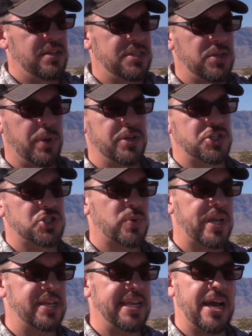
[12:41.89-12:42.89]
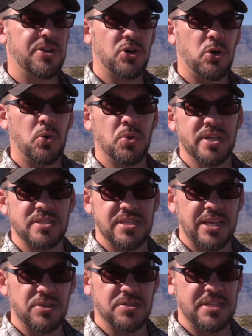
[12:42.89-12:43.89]
So it would shrink down to hold a
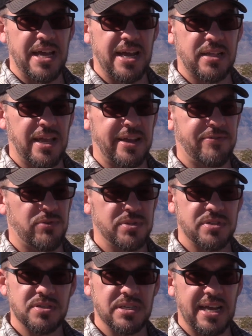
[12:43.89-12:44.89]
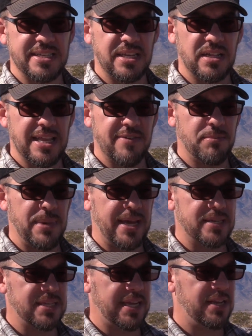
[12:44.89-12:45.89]
single stack, like for instance a 1911
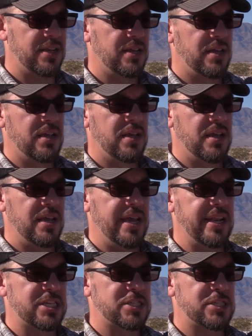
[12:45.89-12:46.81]
magazine, and